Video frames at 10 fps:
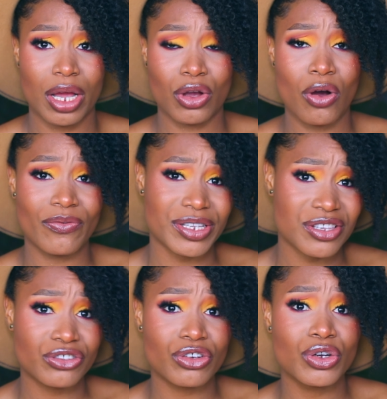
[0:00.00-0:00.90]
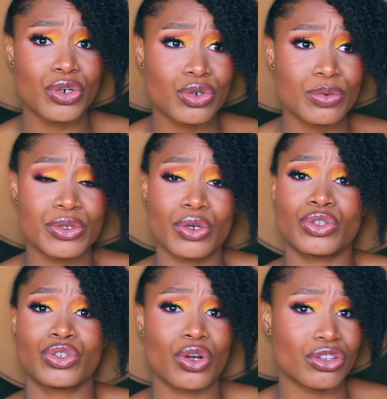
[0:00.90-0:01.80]
conversation groups
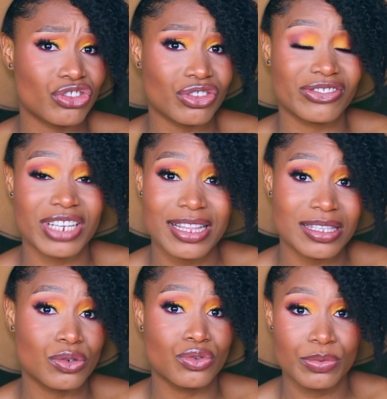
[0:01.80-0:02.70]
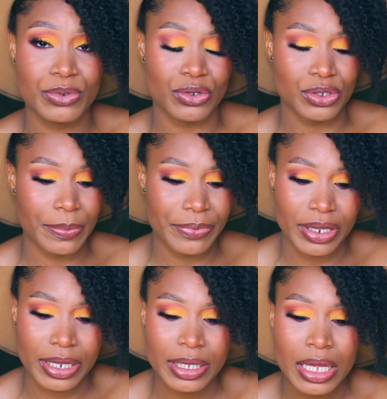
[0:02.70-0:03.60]
or Dutch chat groups or
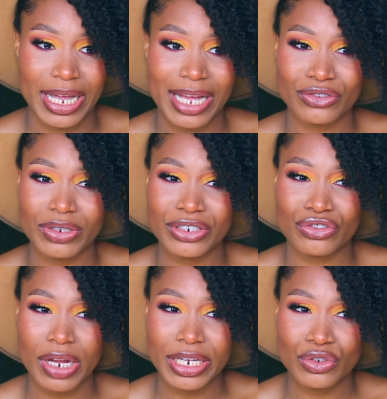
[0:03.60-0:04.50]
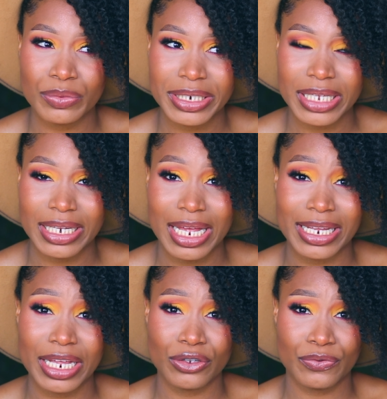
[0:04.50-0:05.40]
something. I actually tried doing that at
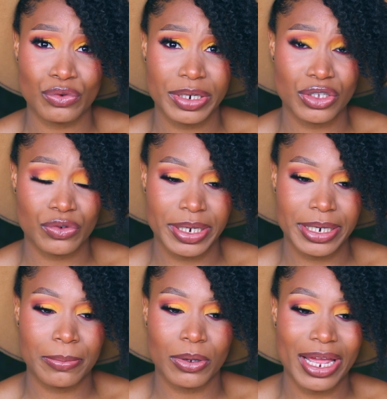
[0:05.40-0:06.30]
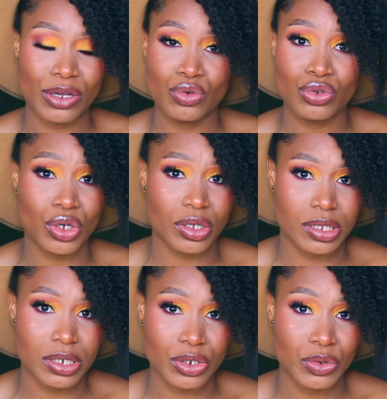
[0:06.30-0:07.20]
the end of 2020, but I couldn't
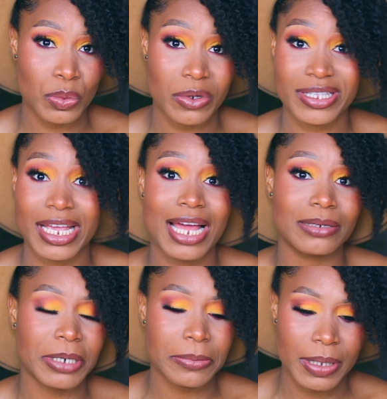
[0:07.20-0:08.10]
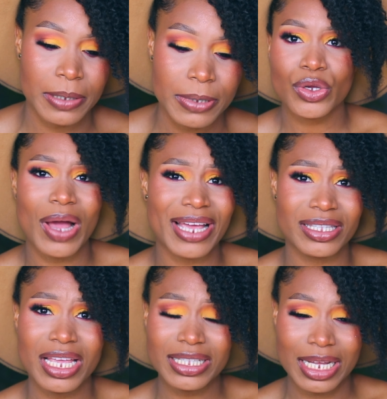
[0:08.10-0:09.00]
continue once I had my baby. So I
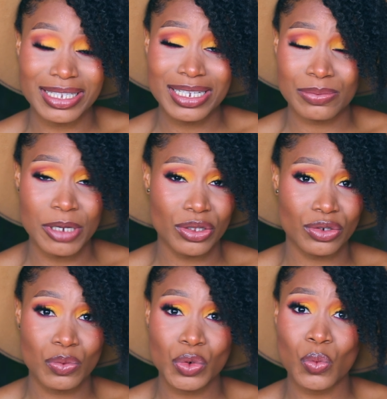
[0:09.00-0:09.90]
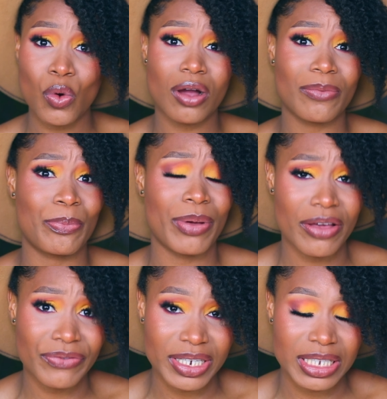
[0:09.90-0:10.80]
think that this method would work
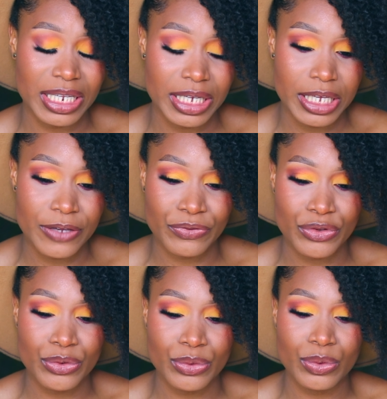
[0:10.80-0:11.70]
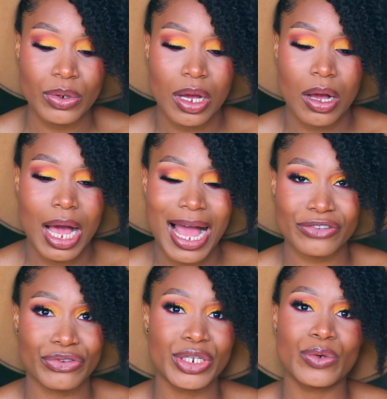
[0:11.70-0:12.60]
perfectly if you
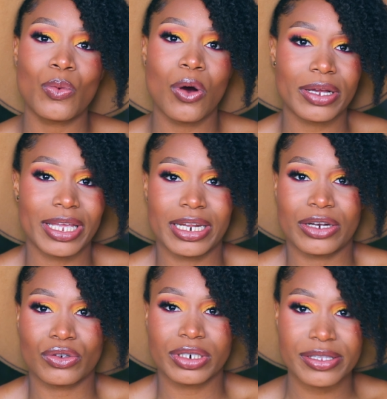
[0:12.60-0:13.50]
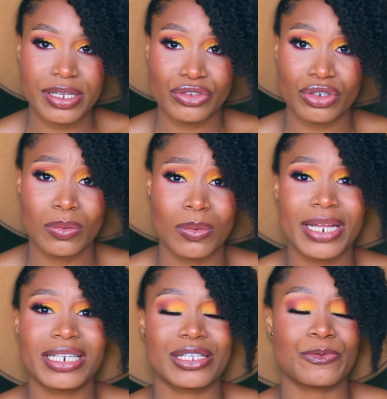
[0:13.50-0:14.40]
actually work in an organization
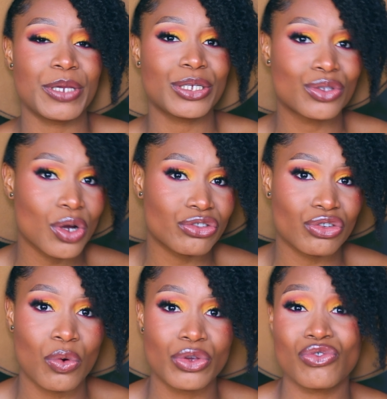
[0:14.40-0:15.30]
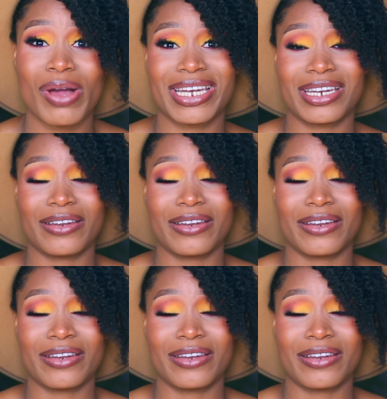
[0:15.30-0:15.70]
where they speak Dutch, or you are